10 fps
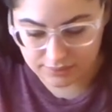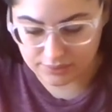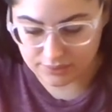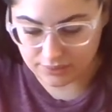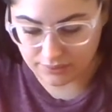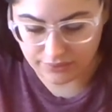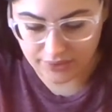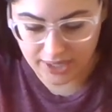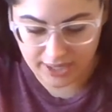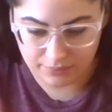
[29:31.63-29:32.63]
So
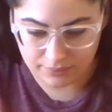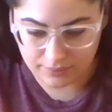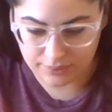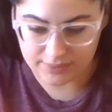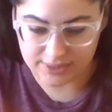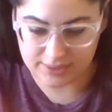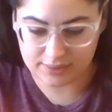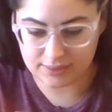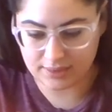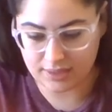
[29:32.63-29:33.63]
that one was
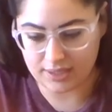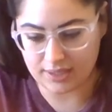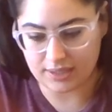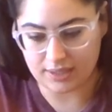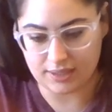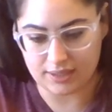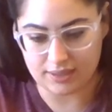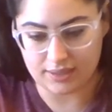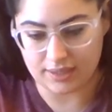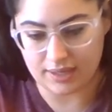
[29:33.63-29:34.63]
cut
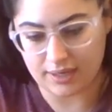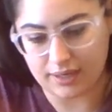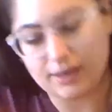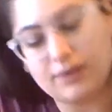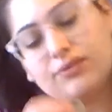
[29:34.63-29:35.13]
in half.